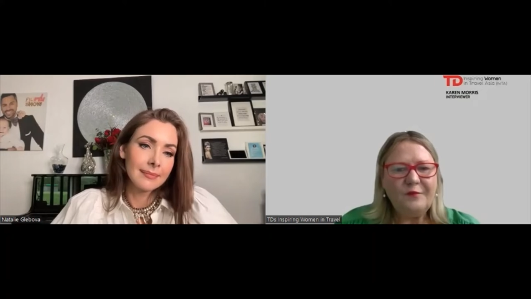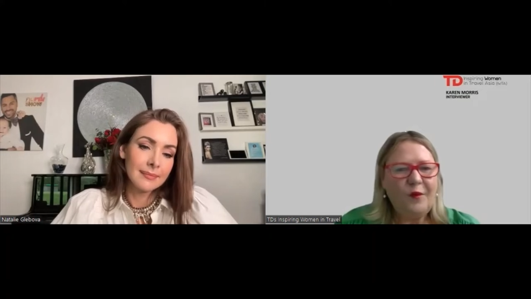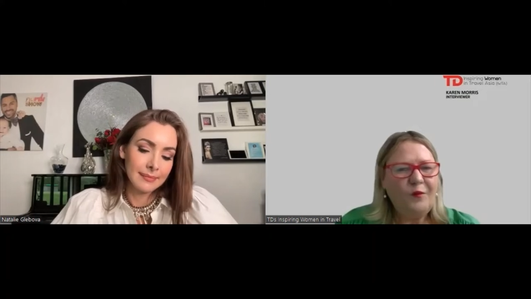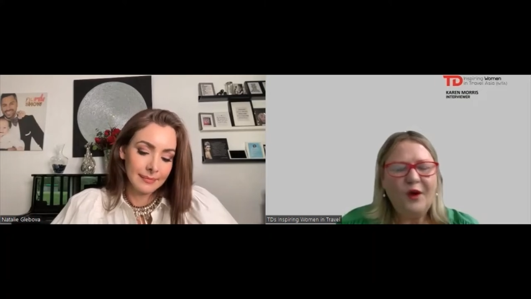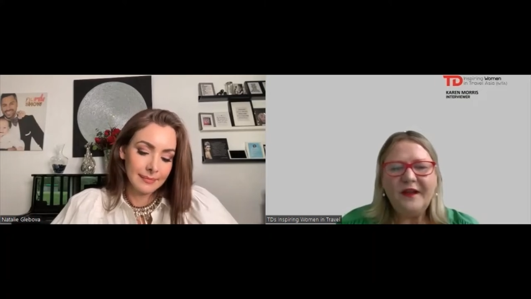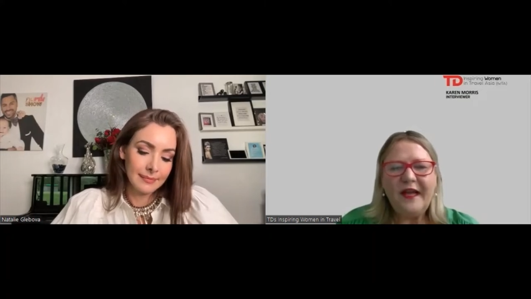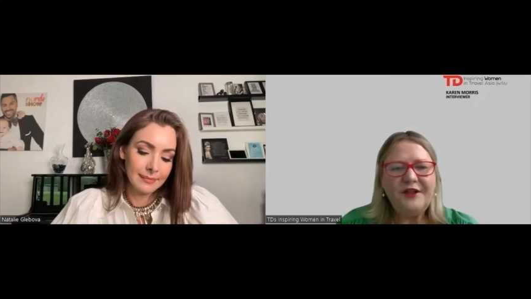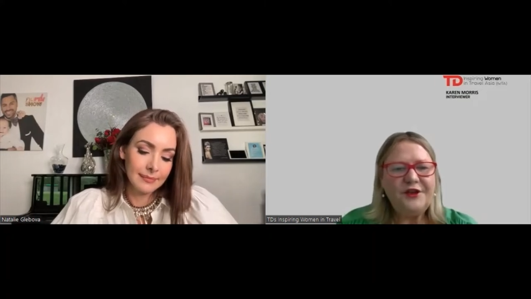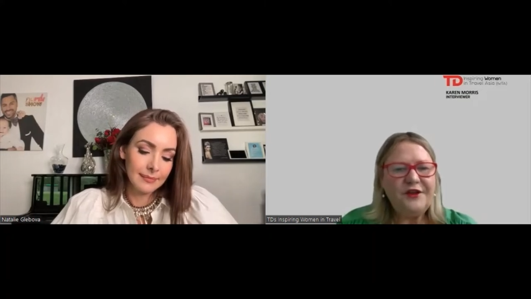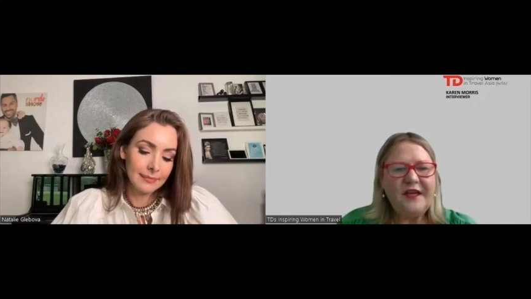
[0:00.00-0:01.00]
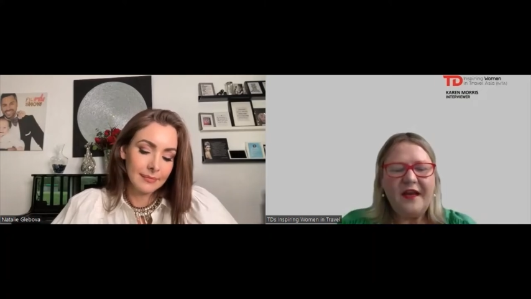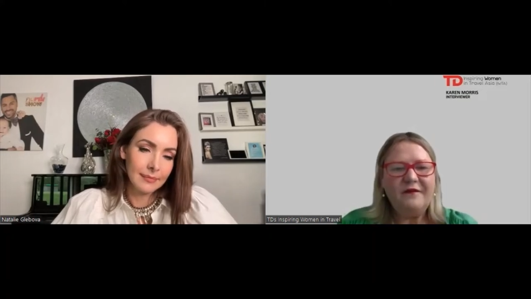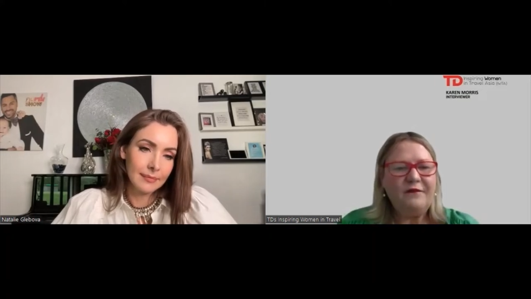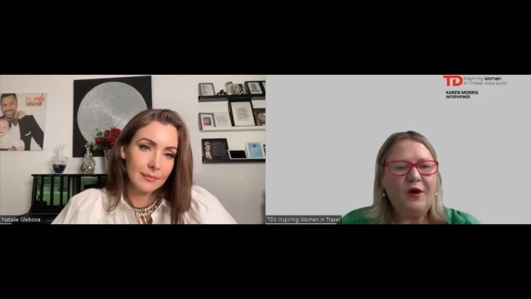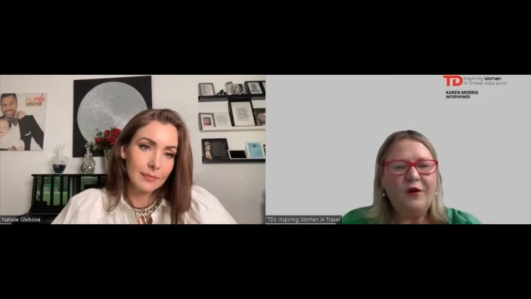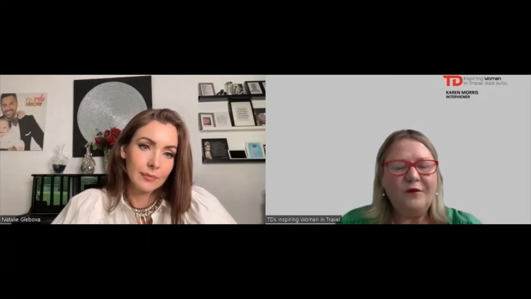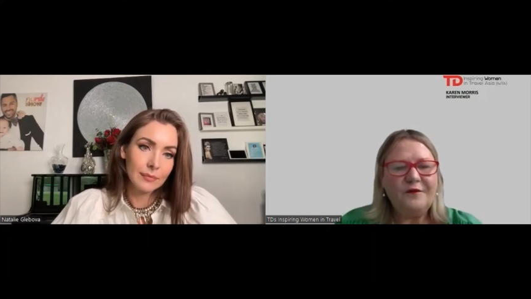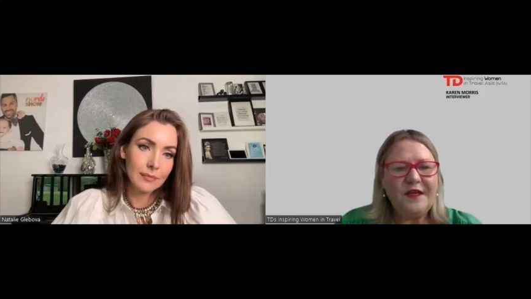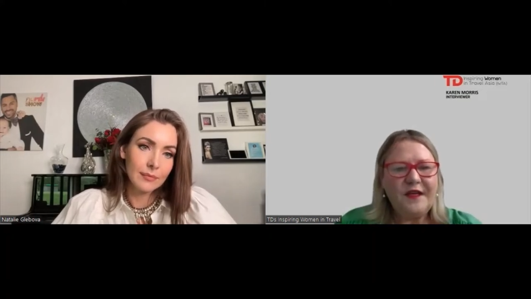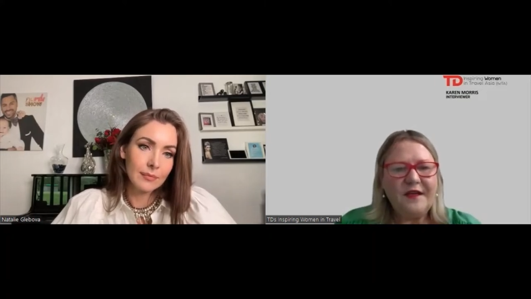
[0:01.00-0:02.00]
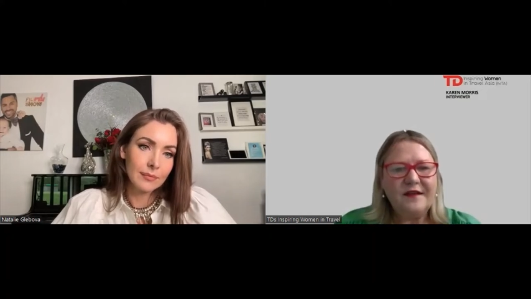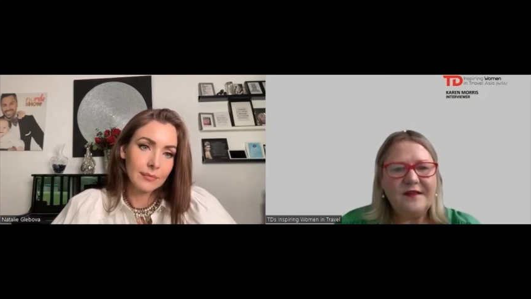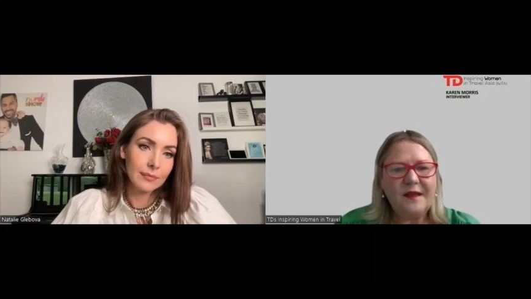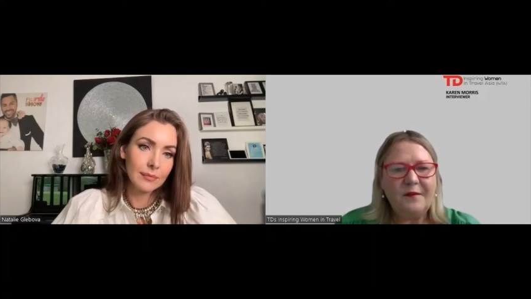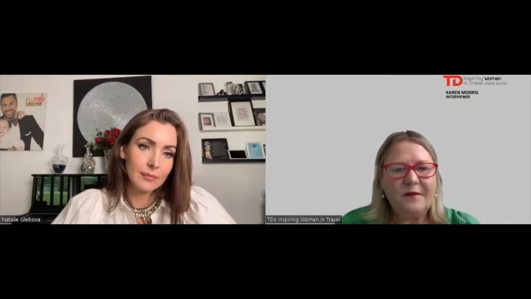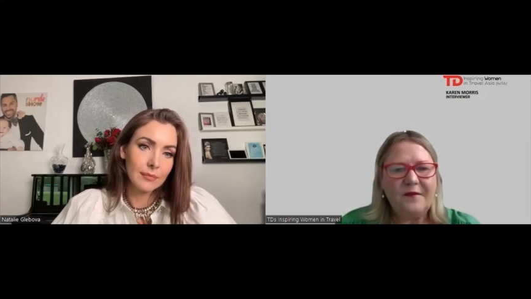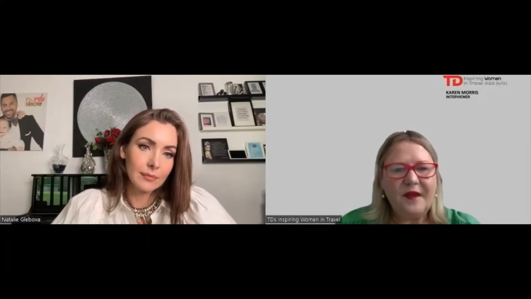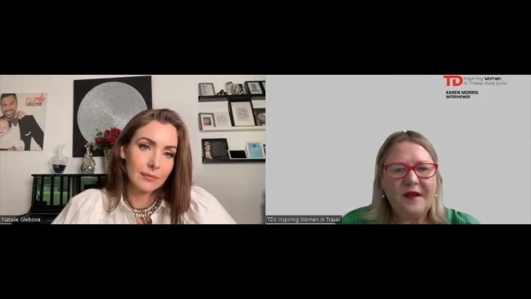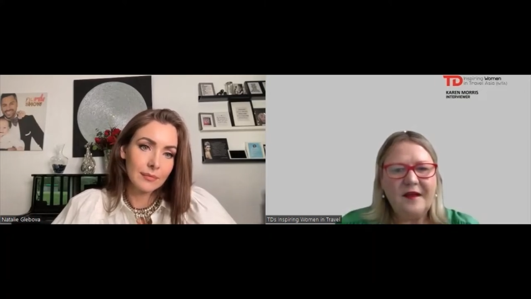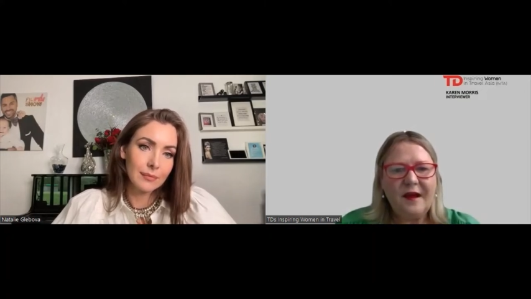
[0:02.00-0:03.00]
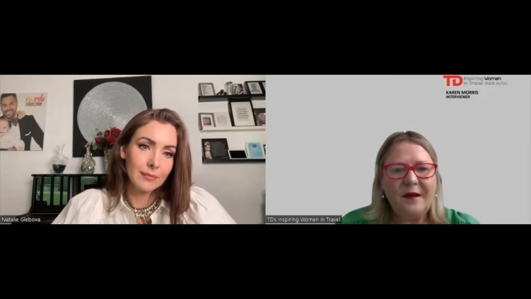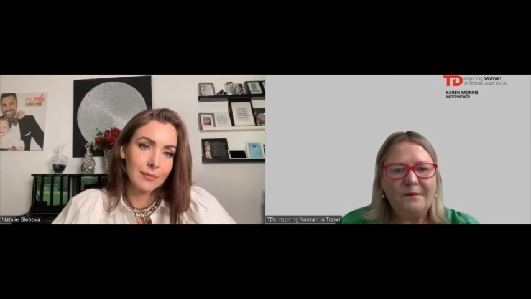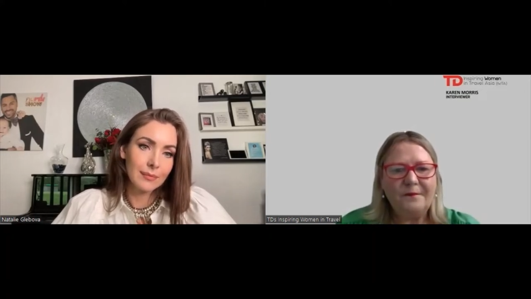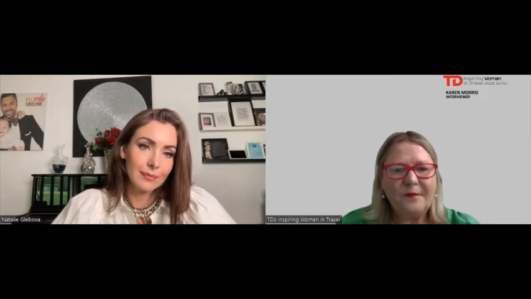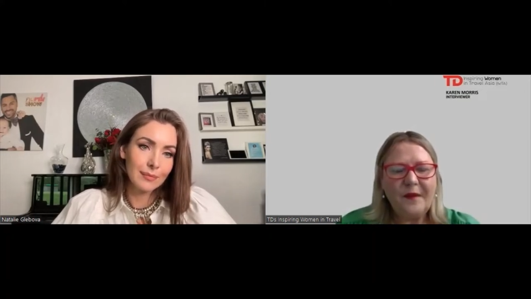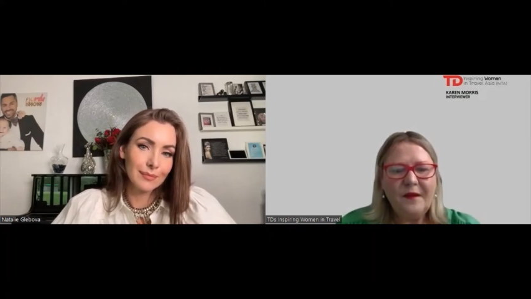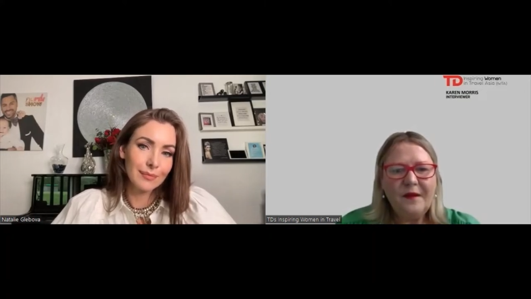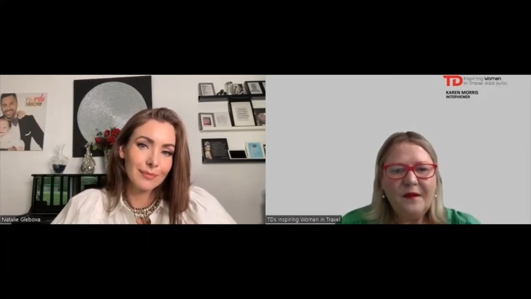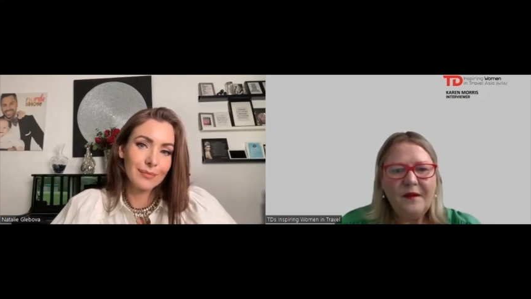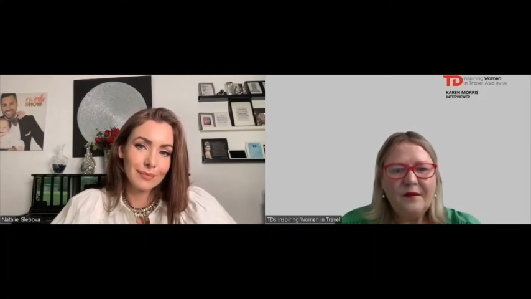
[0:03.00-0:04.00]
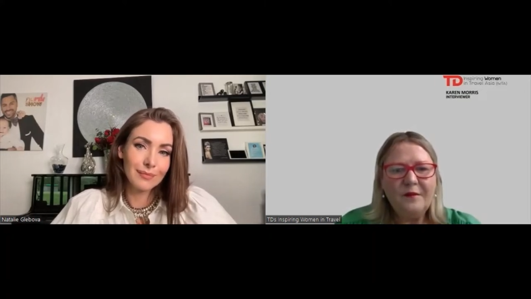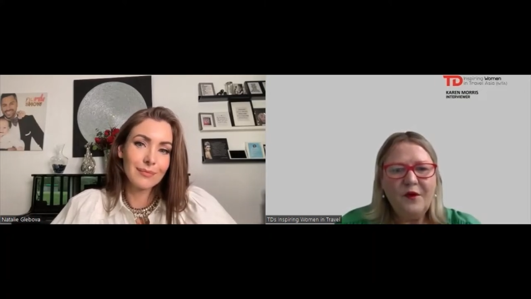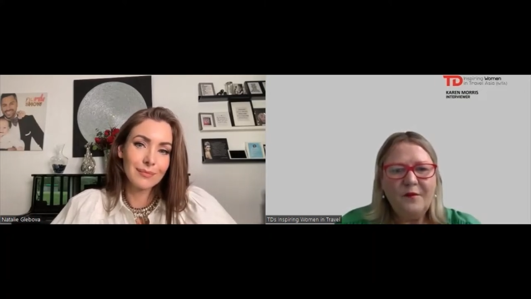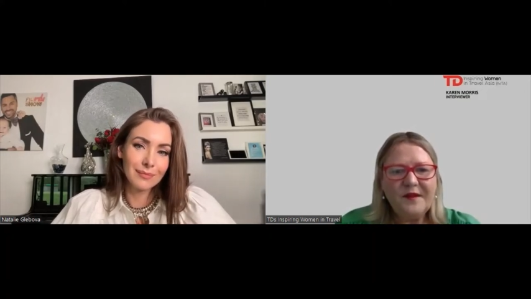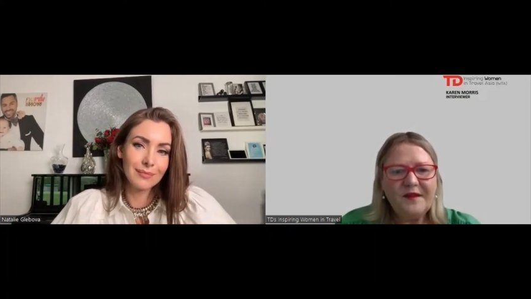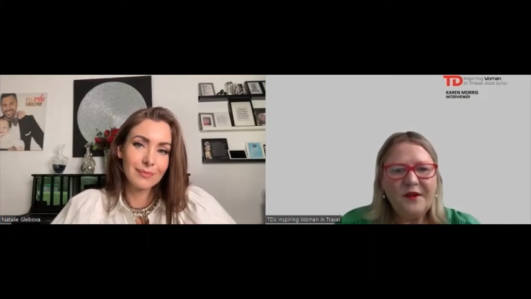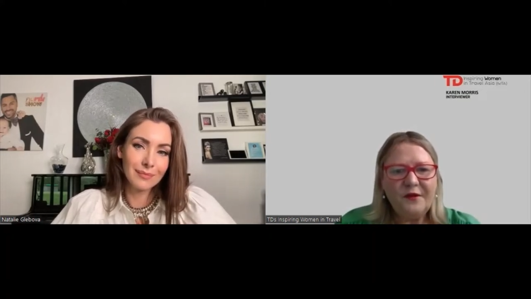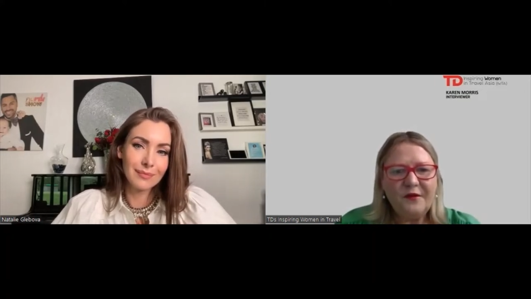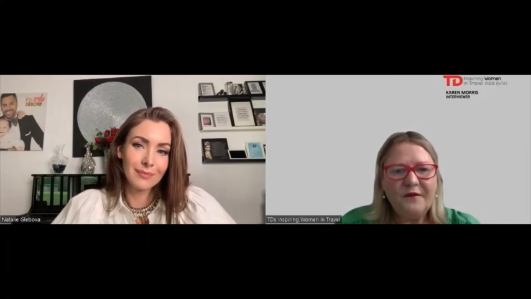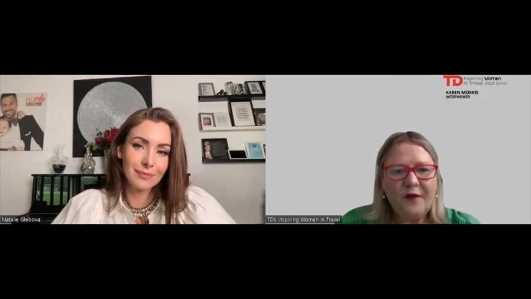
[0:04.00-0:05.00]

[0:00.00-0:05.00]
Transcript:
Speaker 1: what, what, led you to get involved in some of the, um, the movements that you were